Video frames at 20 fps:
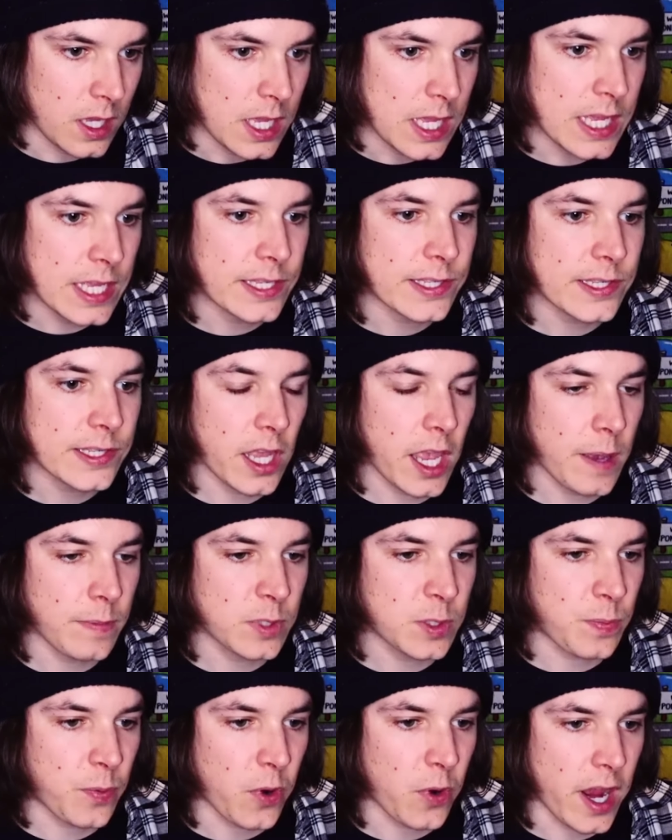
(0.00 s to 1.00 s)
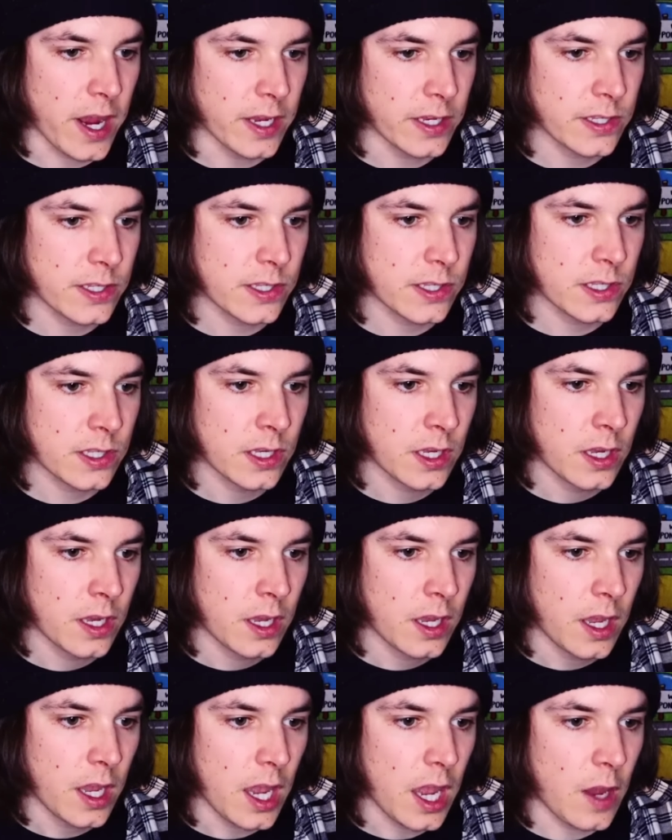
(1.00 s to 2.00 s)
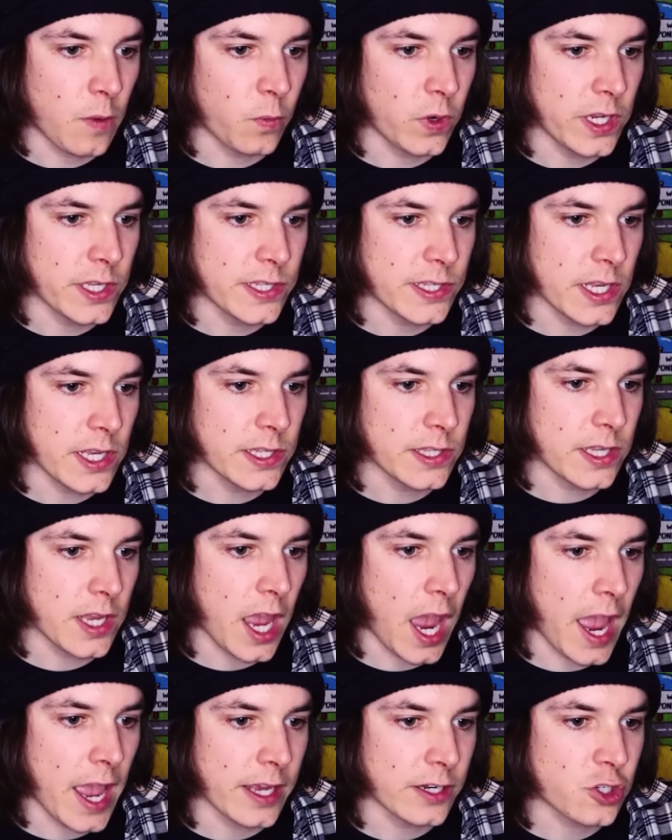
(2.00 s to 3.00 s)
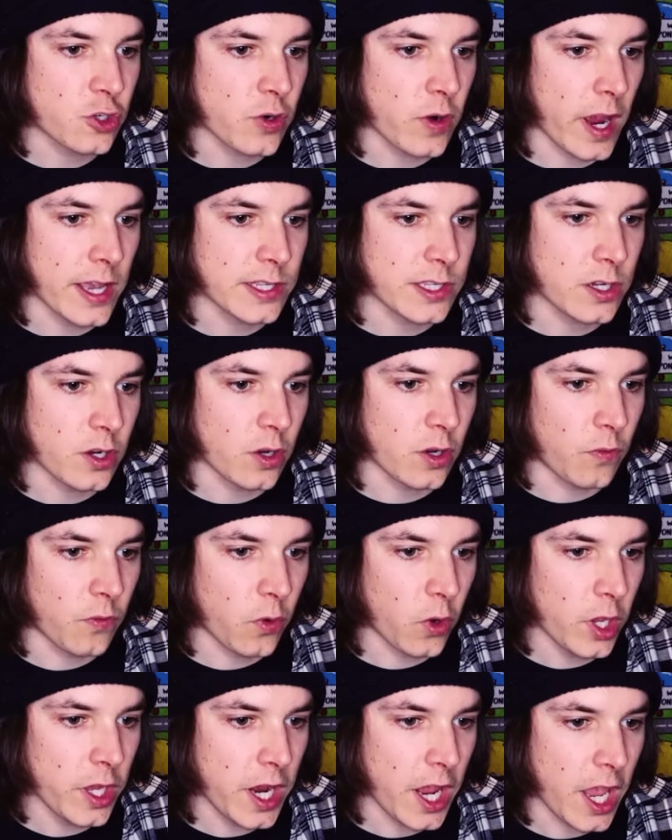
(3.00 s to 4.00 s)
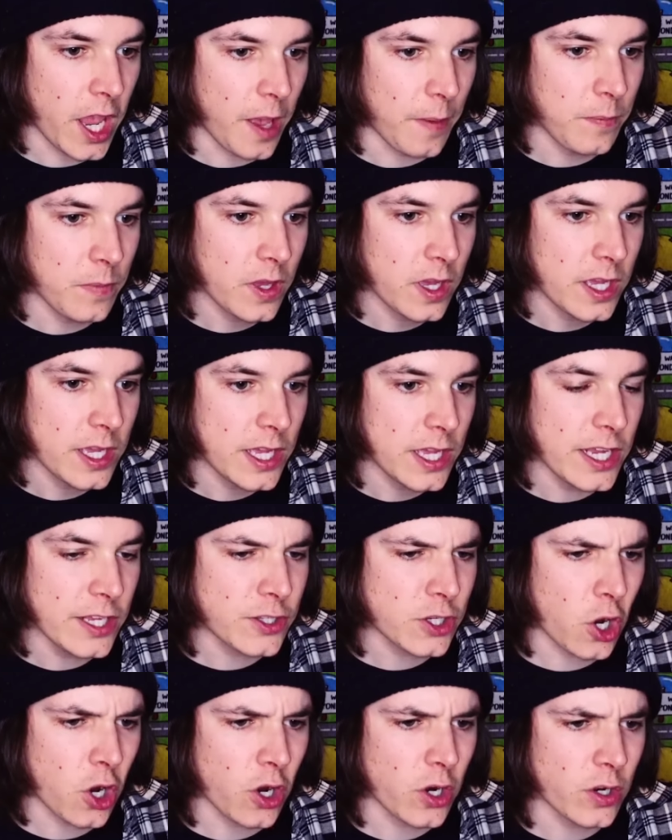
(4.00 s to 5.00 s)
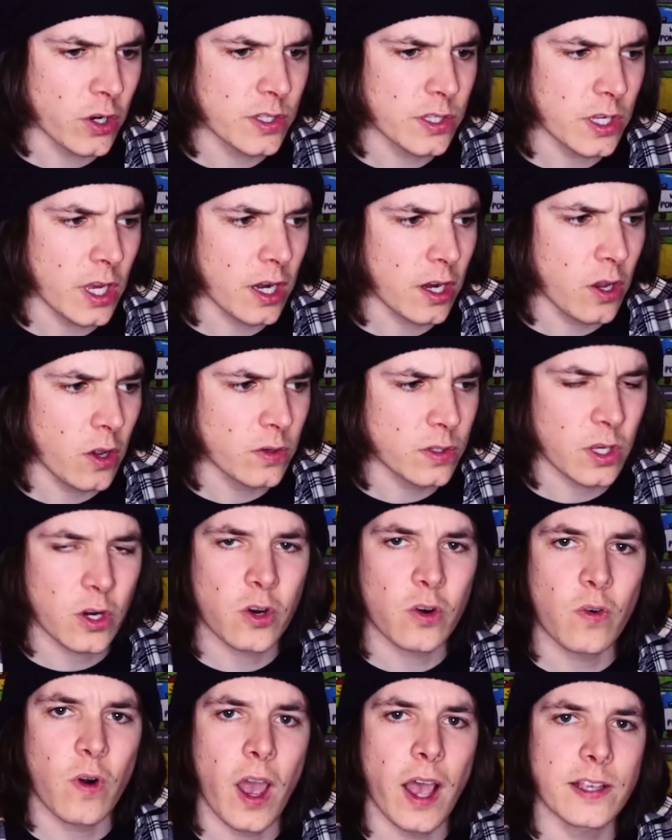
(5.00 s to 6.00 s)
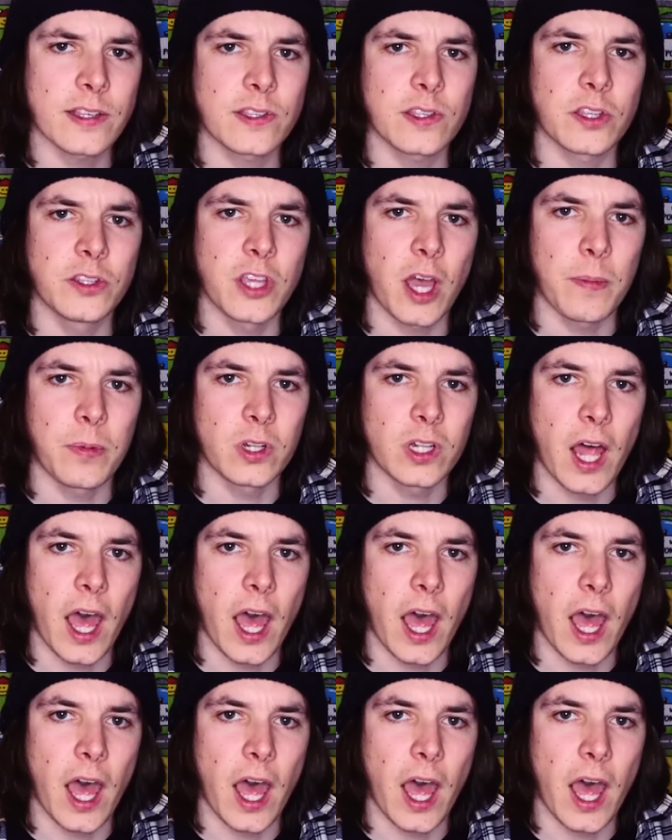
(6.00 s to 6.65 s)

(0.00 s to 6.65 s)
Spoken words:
He slams brakes, and when he sees the guy tries to avoid him, he turns and goes across the double